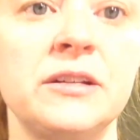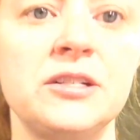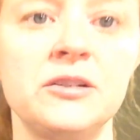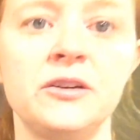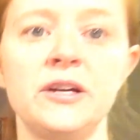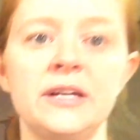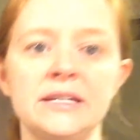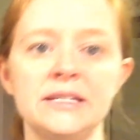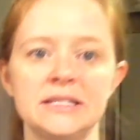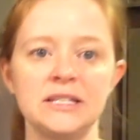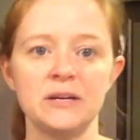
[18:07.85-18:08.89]
sugar
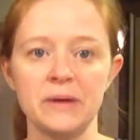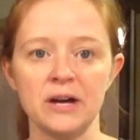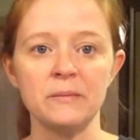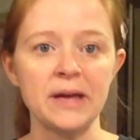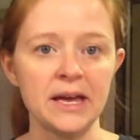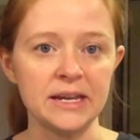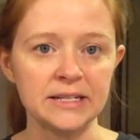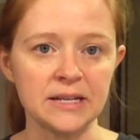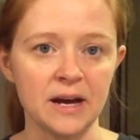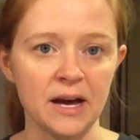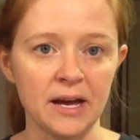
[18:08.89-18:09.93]
cookies, you can bake them ahead of
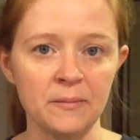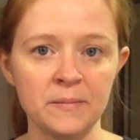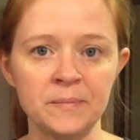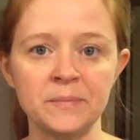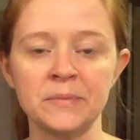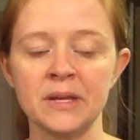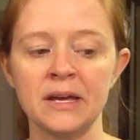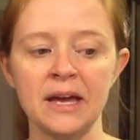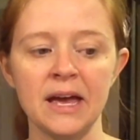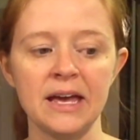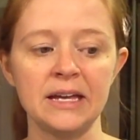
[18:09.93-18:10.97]
time
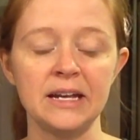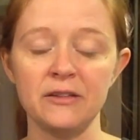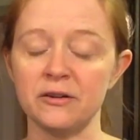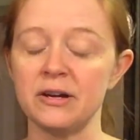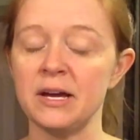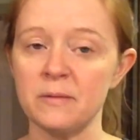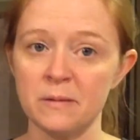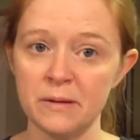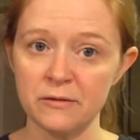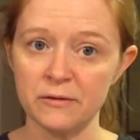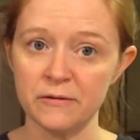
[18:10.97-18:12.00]
and either keep them
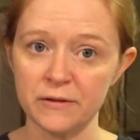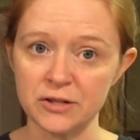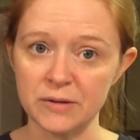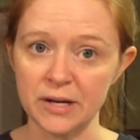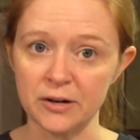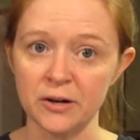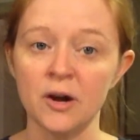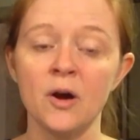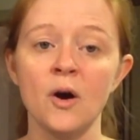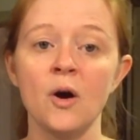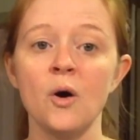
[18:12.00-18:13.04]
in the refrigerator
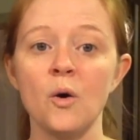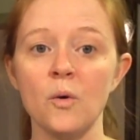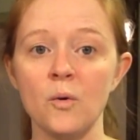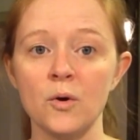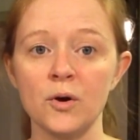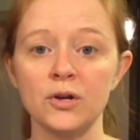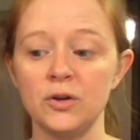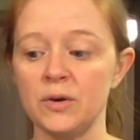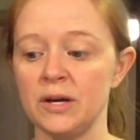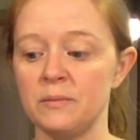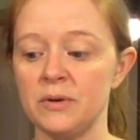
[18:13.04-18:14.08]
or you
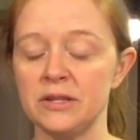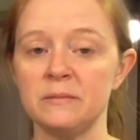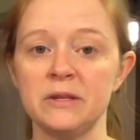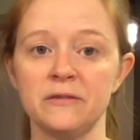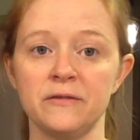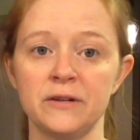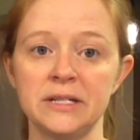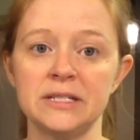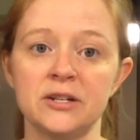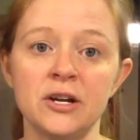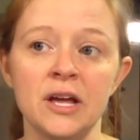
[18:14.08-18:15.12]
can put them in the
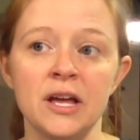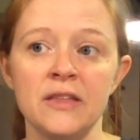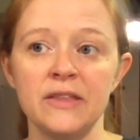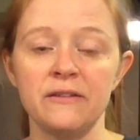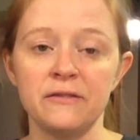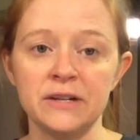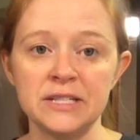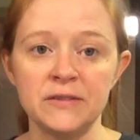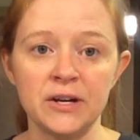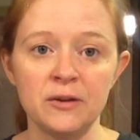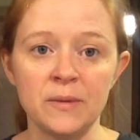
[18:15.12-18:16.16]
freezer. They freeze
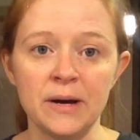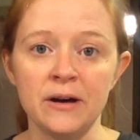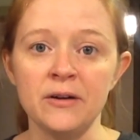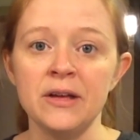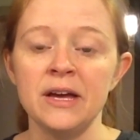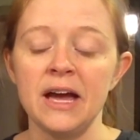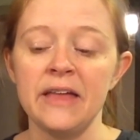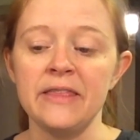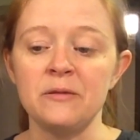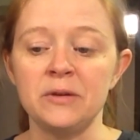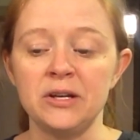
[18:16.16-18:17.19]
very well, and
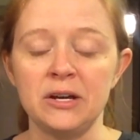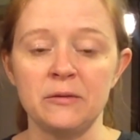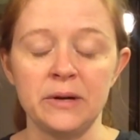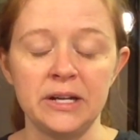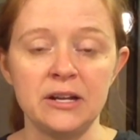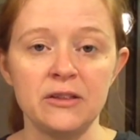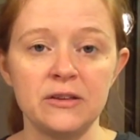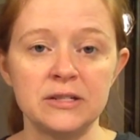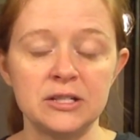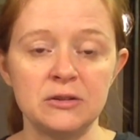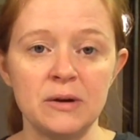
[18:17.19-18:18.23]
then when you get ready
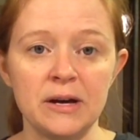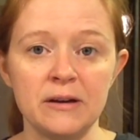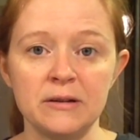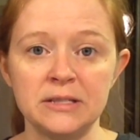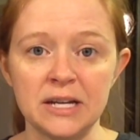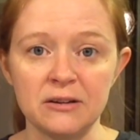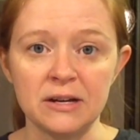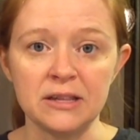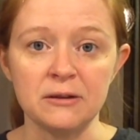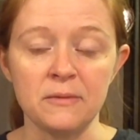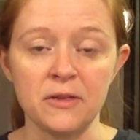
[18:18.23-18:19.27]
to
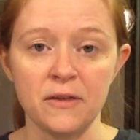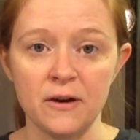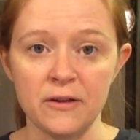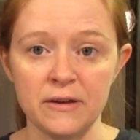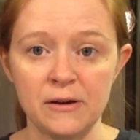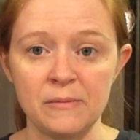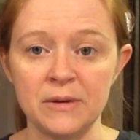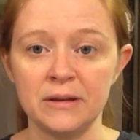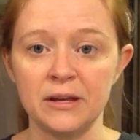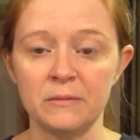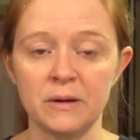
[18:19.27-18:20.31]
decorate them, thaw them,
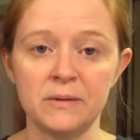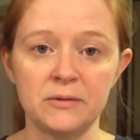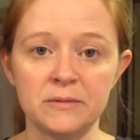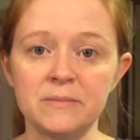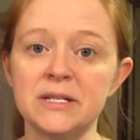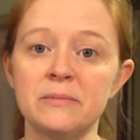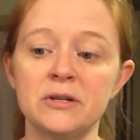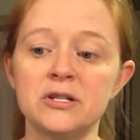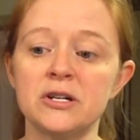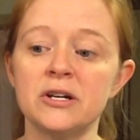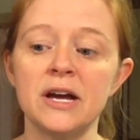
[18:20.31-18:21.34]
let them come to room
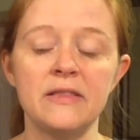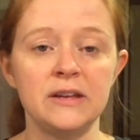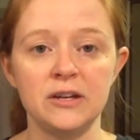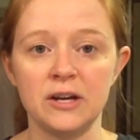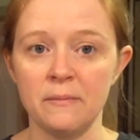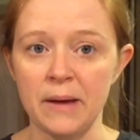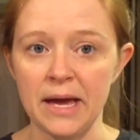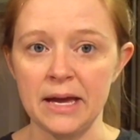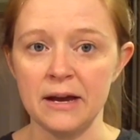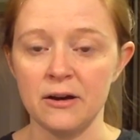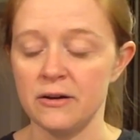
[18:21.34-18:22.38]
temperature, and then you can bake,
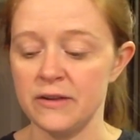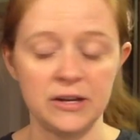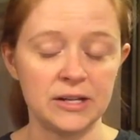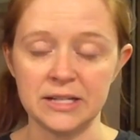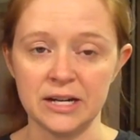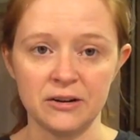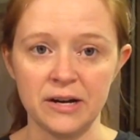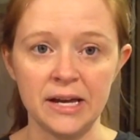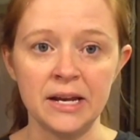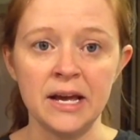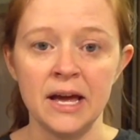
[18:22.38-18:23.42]
and then you can decorate.